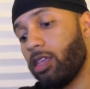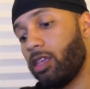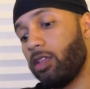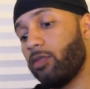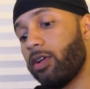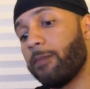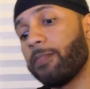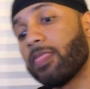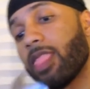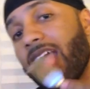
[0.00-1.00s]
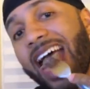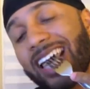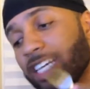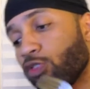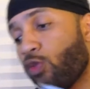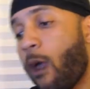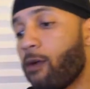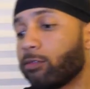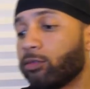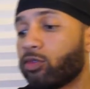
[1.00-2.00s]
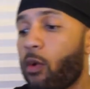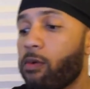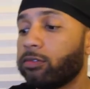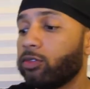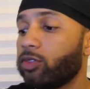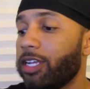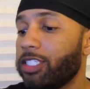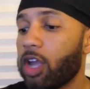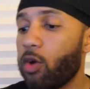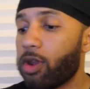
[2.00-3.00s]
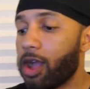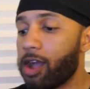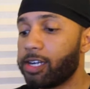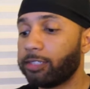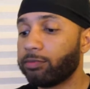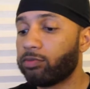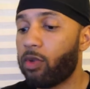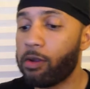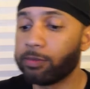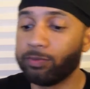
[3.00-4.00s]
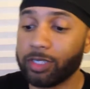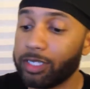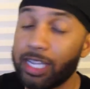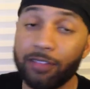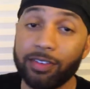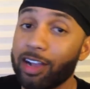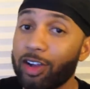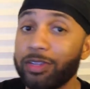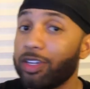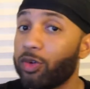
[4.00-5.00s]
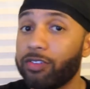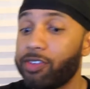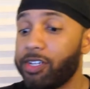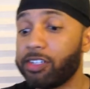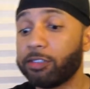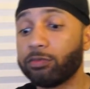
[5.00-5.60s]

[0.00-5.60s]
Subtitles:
Anyway, let me hit y'all with a. It's definitely not gonna be a quick video,